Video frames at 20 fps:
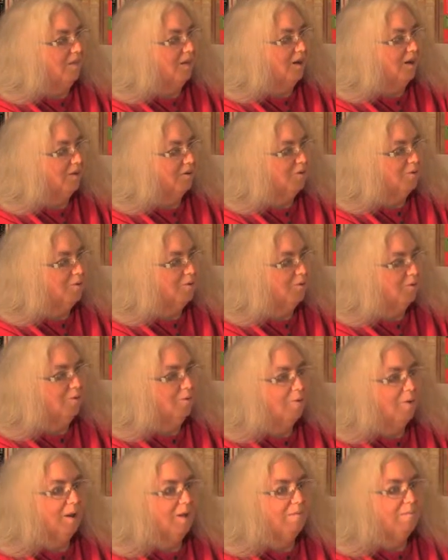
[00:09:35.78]
find it
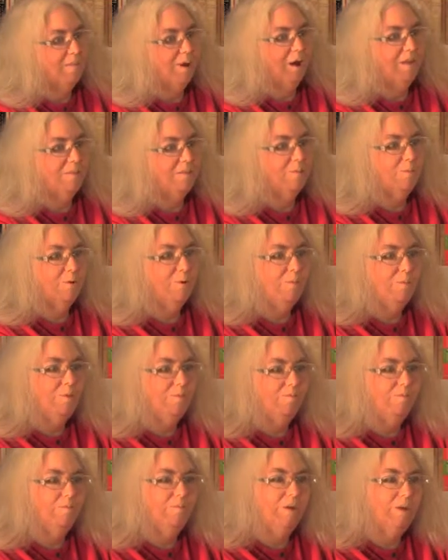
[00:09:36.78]
quite possible to
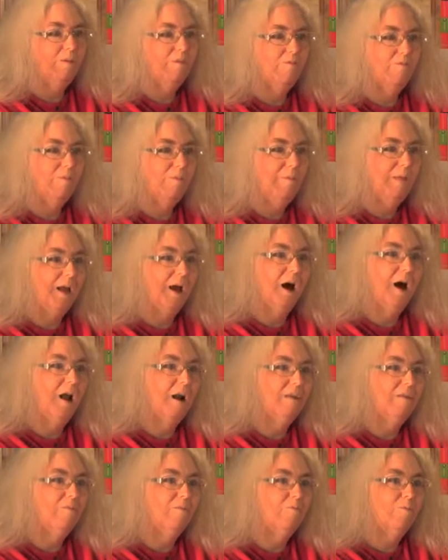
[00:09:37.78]
be extremely
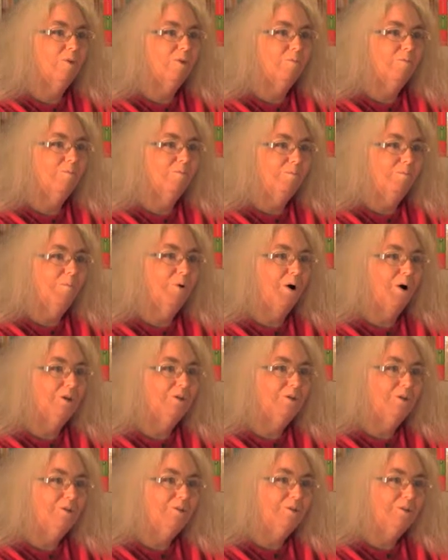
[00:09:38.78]
honest with Park
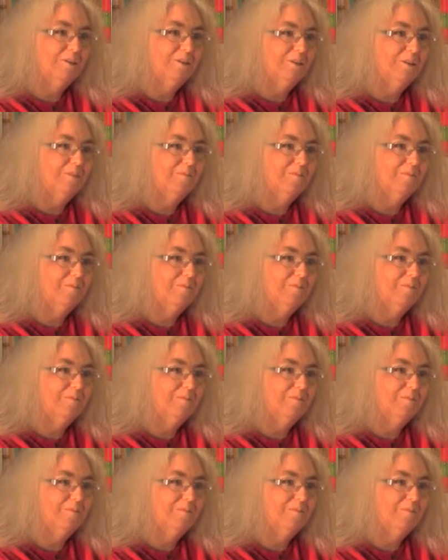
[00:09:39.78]
students.